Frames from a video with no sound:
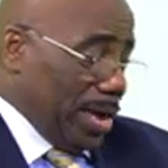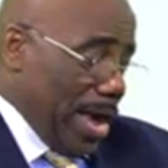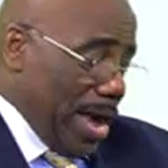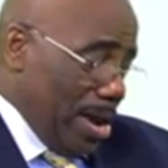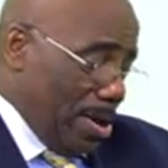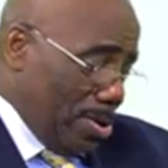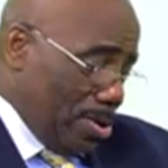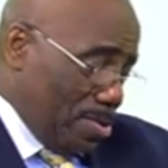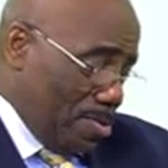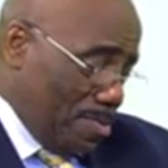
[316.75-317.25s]
I
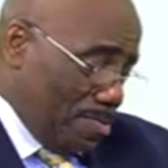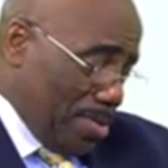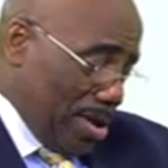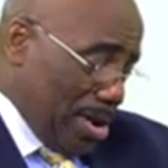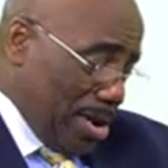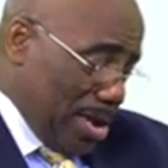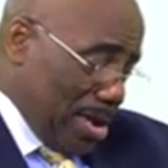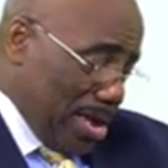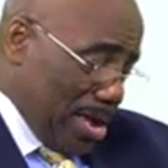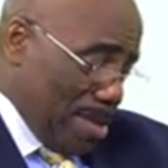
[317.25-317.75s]
don't know. They
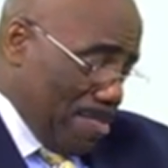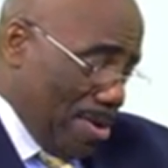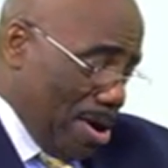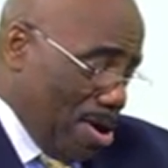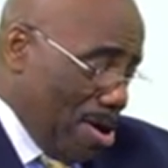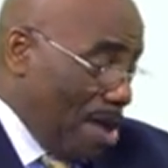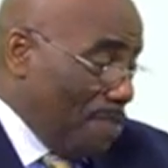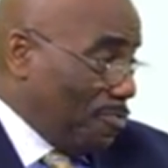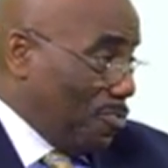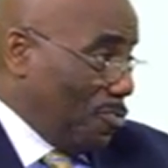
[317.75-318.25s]
need to get my
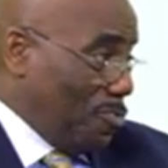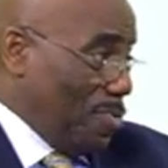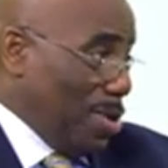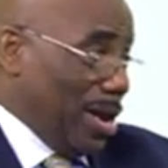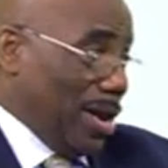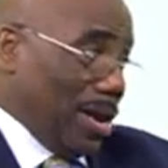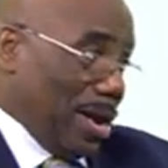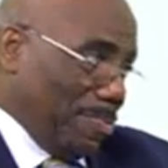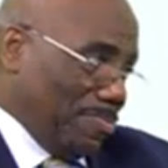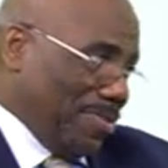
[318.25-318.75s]
office
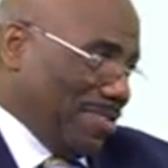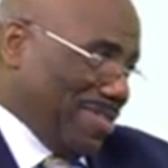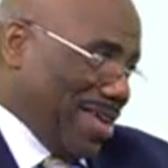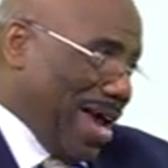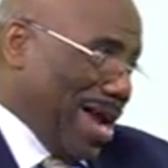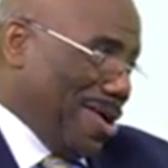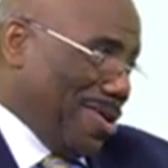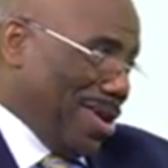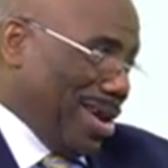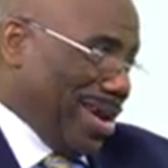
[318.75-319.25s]
ready. And I'm just
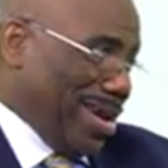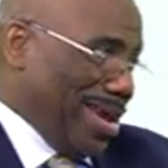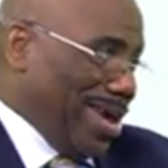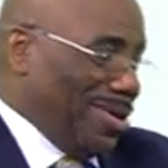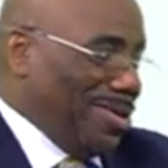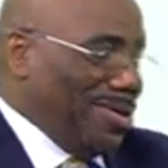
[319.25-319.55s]
hired in now.